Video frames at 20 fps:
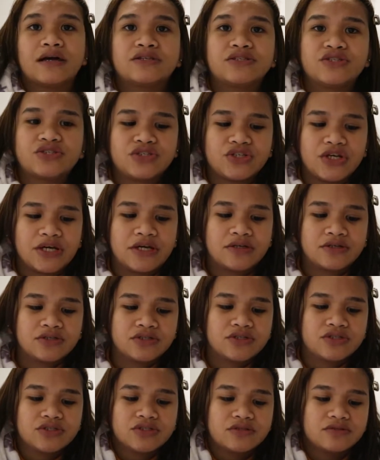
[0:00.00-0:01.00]

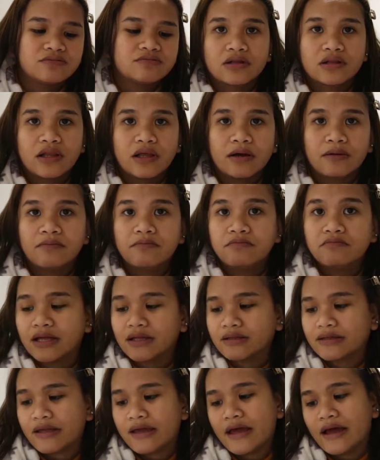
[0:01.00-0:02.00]
exchange club
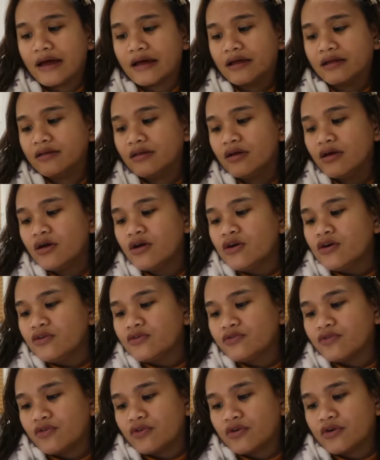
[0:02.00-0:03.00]
that they had
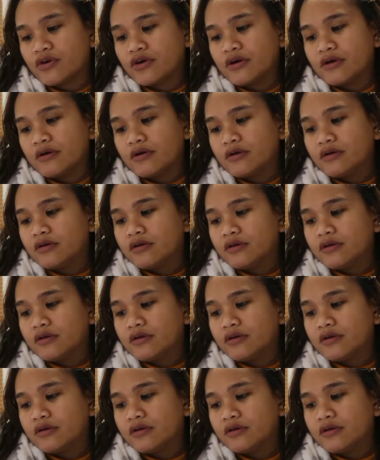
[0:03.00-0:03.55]
for